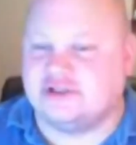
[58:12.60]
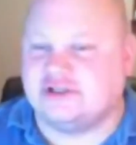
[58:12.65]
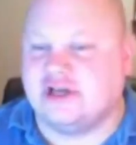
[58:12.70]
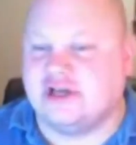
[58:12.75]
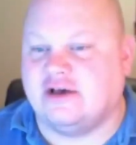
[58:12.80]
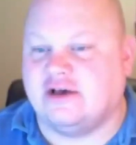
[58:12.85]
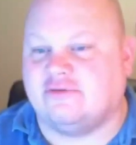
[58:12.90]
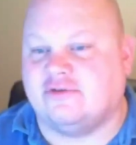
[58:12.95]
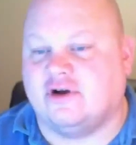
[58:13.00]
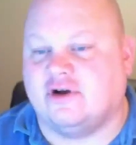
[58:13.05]

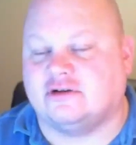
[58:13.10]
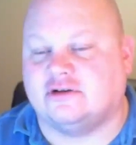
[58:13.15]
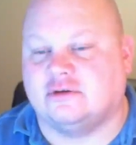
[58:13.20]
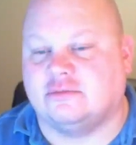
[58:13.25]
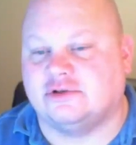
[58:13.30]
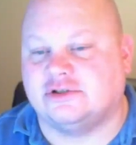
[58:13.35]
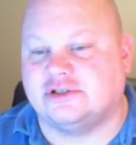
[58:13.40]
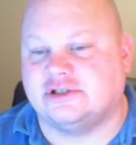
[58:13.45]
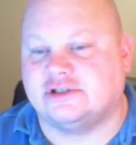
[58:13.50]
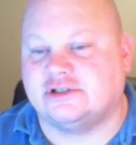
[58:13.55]
Chat for
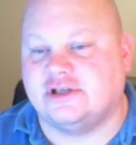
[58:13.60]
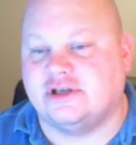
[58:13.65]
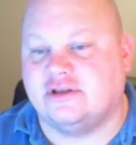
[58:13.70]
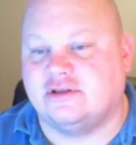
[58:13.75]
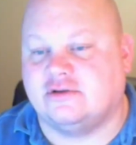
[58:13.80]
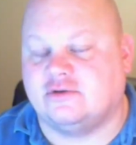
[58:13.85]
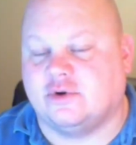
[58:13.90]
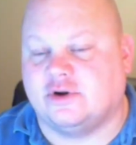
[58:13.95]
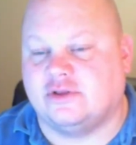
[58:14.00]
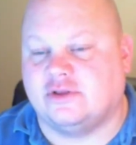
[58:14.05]
October 16th,
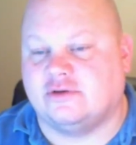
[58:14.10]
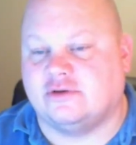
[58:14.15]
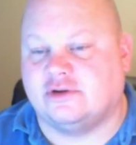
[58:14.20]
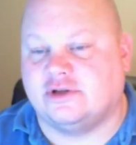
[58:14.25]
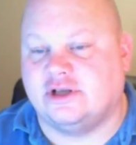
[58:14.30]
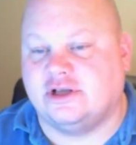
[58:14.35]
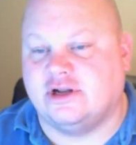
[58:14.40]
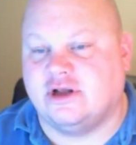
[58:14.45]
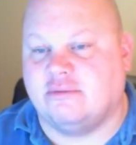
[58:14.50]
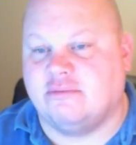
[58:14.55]

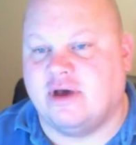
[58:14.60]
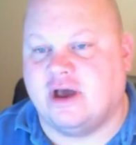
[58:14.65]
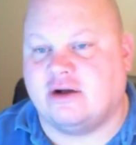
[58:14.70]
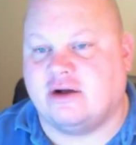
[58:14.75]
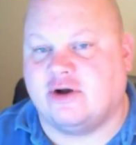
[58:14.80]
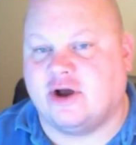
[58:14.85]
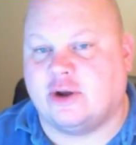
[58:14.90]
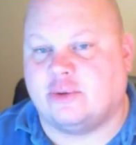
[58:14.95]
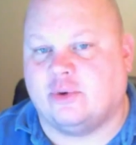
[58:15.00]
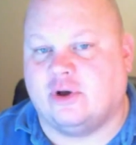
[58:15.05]
2013. I'm Matt
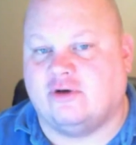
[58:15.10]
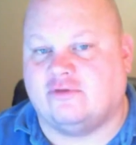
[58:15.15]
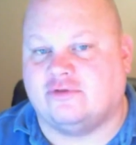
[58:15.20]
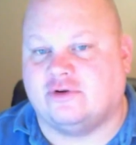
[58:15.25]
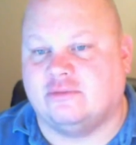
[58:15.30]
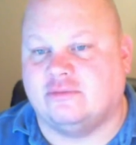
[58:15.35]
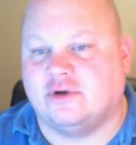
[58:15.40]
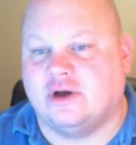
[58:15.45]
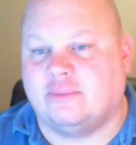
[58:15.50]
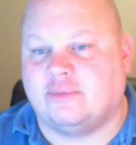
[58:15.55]
Gradwall
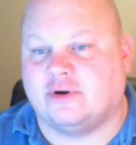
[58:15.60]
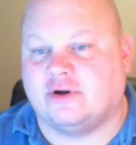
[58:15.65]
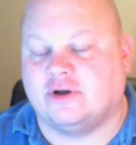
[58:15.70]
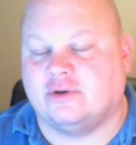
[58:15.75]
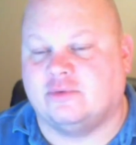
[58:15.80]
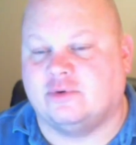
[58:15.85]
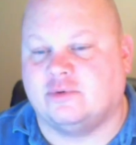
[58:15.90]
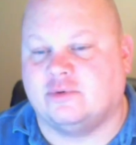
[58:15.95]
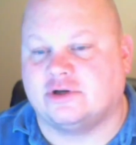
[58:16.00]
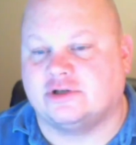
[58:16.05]
from Uppercut
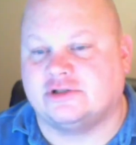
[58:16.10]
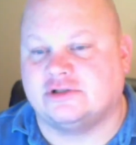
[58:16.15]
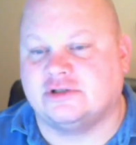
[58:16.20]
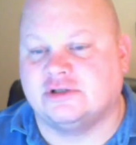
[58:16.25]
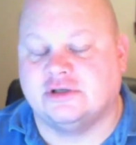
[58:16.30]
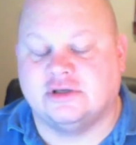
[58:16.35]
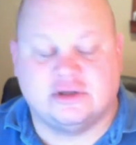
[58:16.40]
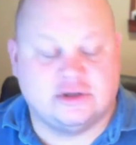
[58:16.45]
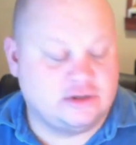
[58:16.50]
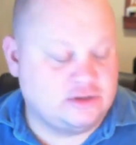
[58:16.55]
Woodworks.
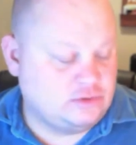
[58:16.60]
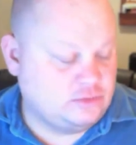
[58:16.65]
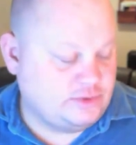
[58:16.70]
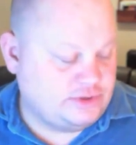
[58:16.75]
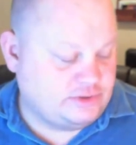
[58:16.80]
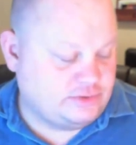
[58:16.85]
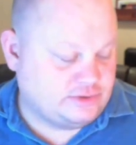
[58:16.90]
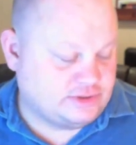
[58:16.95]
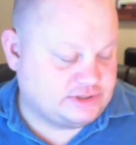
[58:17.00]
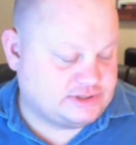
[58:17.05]
We
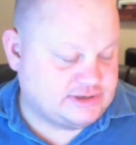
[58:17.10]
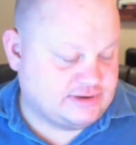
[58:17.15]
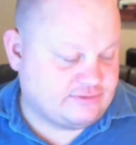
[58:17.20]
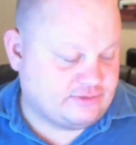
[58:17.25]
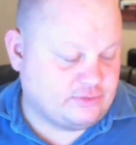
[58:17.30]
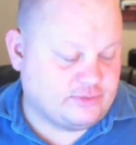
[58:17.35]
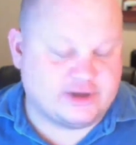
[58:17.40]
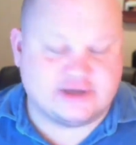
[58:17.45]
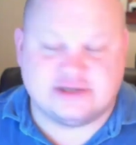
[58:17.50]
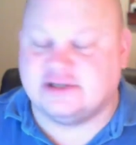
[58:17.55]
do this
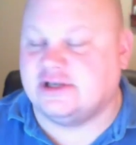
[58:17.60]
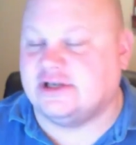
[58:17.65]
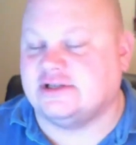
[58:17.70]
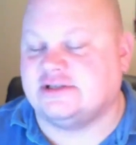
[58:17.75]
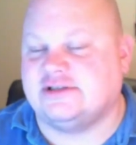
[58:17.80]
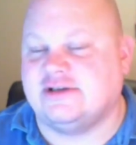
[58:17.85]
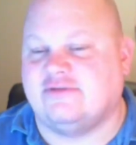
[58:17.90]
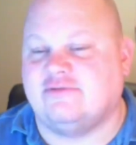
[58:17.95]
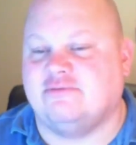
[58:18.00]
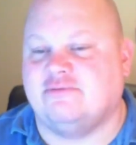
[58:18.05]
every Wednesday at
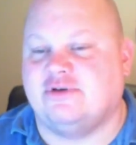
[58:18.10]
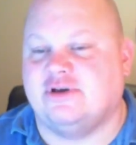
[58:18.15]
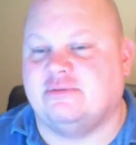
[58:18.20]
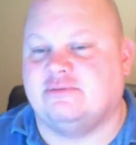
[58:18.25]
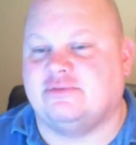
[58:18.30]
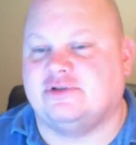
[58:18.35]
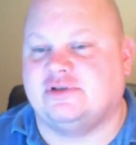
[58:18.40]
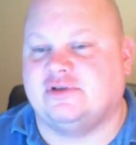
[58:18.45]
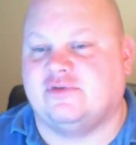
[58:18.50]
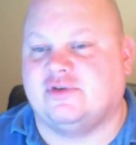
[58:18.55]
7 p.m.
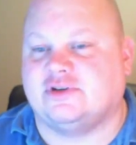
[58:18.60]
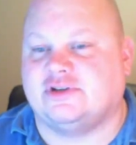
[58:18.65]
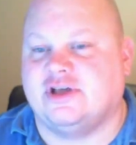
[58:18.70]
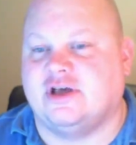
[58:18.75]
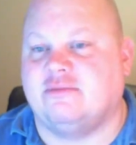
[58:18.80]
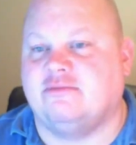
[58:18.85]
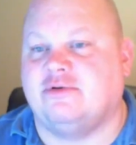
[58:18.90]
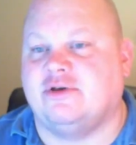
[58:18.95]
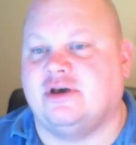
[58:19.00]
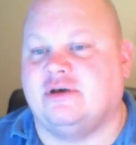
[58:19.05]
Pacific,
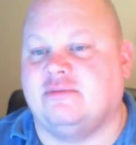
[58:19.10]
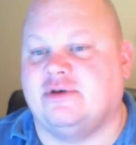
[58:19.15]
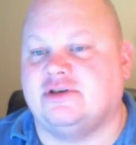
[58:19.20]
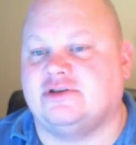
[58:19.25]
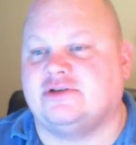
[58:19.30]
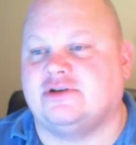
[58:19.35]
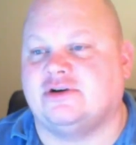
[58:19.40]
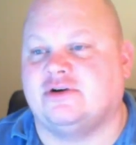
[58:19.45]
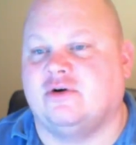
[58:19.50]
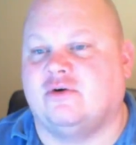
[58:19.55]
10 p.m.
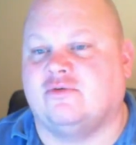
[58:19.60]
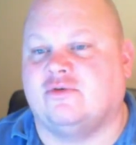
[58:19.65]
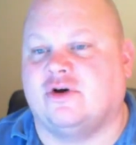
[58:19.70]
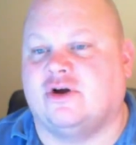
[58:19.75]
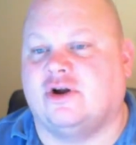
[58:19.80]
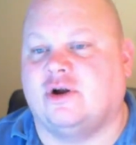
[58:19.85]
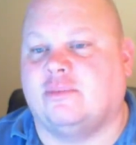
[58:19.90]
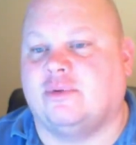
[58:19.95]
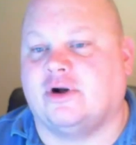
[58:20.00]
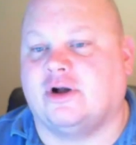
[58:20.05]
Eastern over
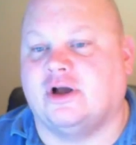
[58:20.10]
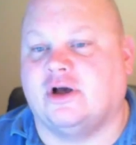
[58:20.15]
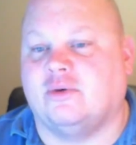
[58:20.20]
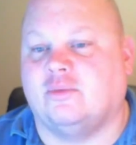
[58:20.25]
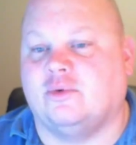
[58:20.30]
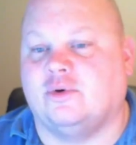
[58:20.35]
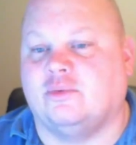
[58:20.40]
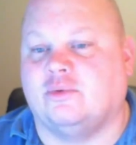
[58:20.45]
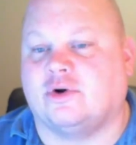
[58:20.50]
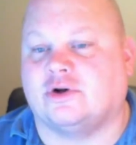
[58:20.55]
on
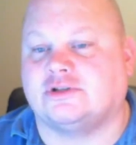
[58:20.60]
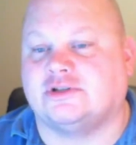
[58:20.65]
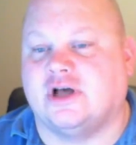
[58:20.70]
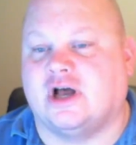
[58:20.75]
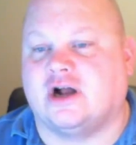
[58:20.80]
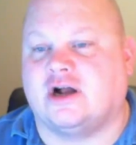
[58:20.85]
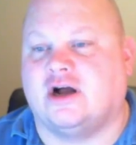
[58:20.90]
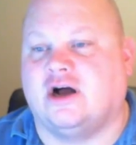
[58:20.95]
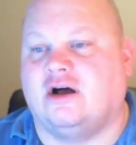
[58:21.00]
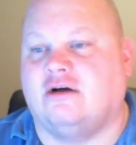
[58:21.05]

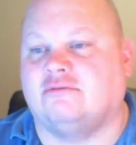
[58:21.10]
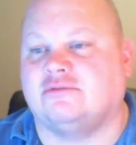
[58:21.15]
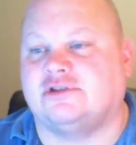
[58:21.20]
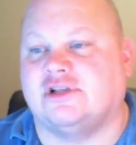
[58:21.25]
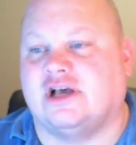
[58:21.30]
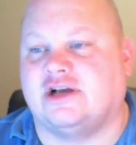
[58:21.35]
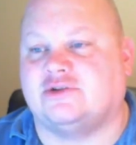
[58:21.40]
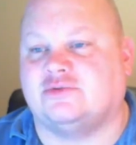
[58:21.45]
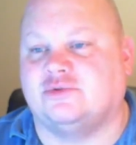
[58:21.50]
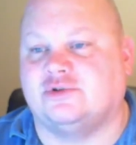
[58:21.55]
uppercutwoodworks.com
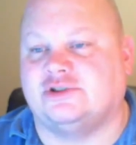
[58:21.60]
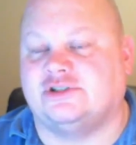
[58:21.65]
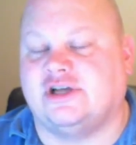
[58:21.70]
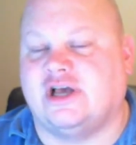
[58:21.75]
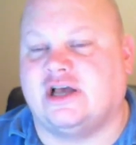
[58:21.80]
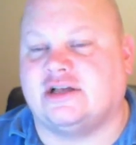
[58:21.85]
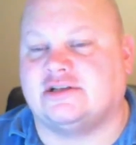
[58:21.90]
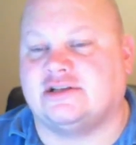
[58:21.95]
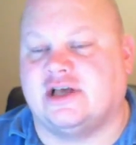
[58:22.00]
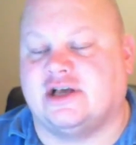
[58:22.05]
slash
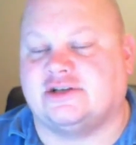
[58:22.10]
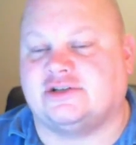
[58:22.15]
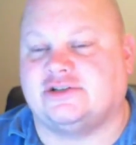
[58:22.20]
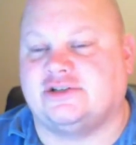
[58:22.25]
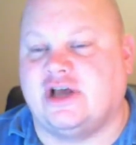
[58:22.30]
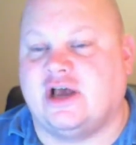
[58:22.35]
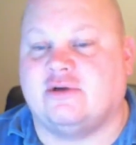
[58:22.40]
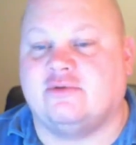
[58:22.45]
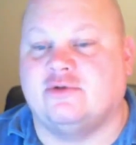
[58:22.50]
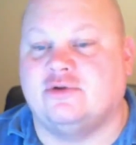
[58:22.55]
woodchat slash
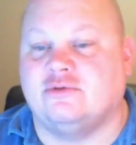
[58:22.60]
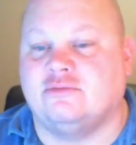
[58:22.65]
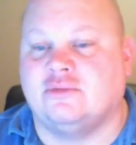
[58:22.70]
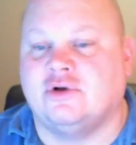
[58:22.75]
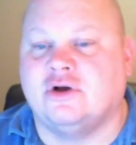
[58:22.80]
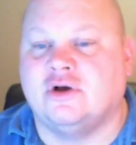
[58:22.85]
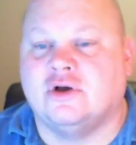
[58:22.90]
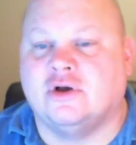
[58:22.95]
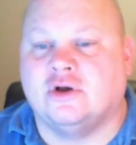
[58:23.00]
chatroom